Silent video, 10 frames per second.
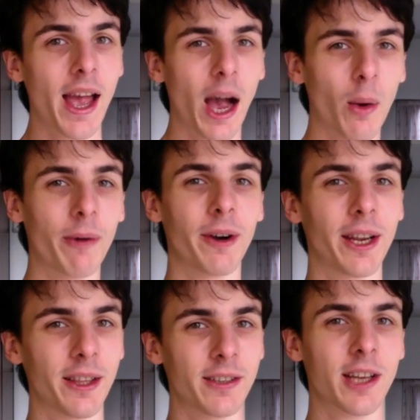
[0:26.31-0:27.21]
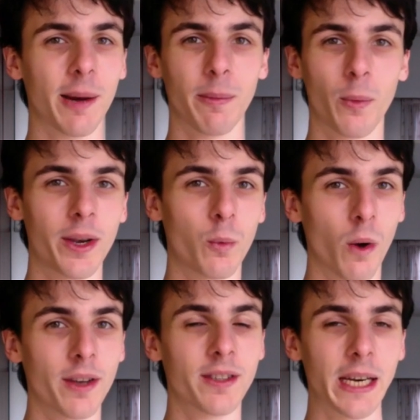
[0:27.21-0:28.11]
However, it does come with
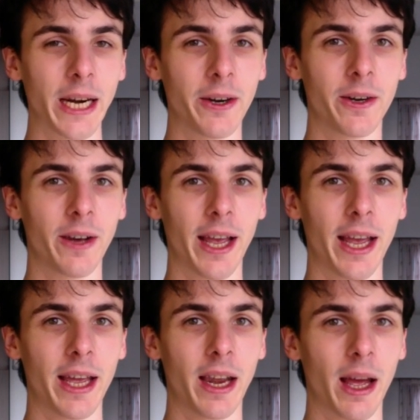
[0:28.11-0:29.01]
one scenario and